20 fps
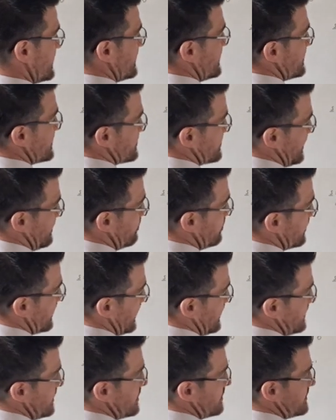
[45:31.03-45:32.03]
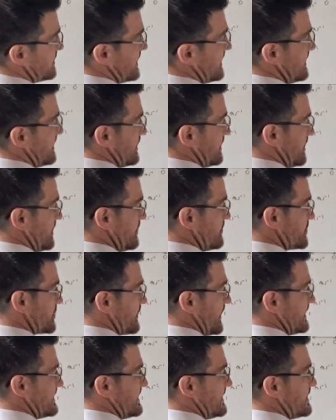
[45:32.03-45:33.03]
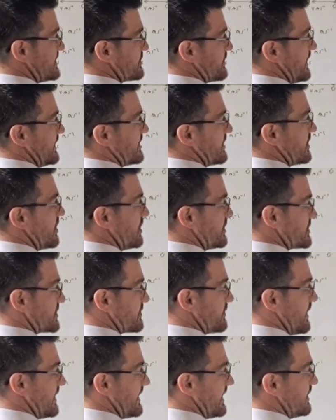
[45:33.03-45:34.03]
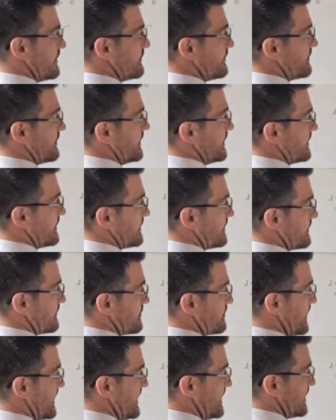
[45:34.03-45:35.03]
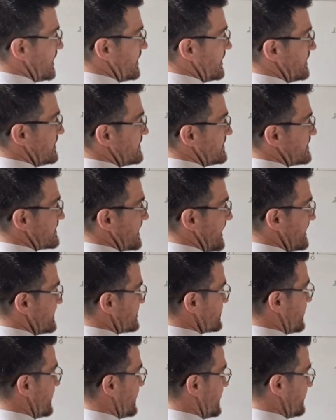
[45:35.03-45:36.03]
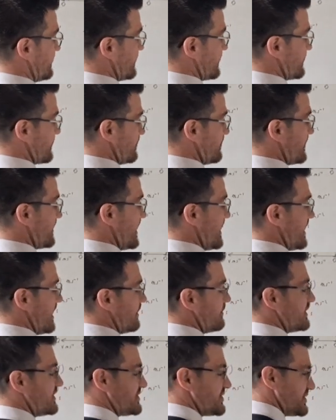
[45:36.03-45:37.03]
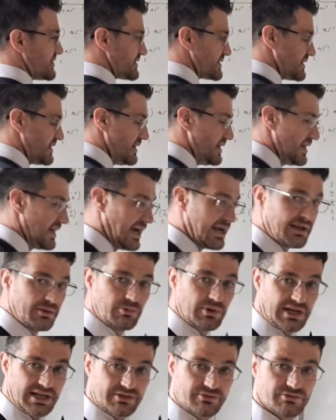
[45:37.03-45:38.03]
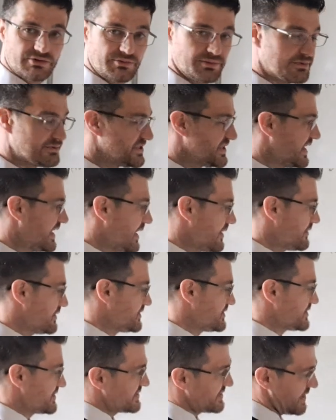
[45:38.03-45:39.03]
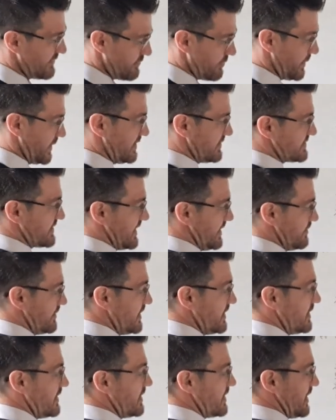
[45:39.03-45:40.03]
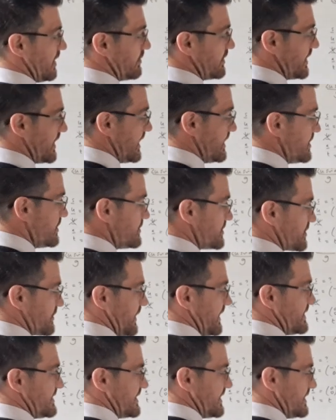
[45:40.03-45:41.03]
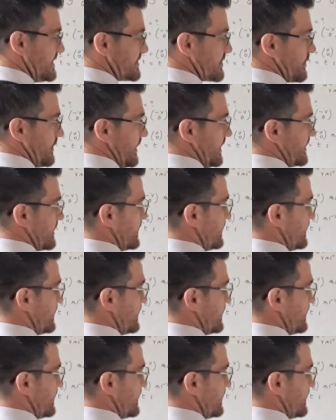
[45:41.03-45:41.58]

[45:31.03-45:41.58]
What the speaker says: So I will get u squared t squared cos squared alpha from here and sine squared alpha from there, which is, when I group them together, just save a bit of time, I'm going to get u squared t squared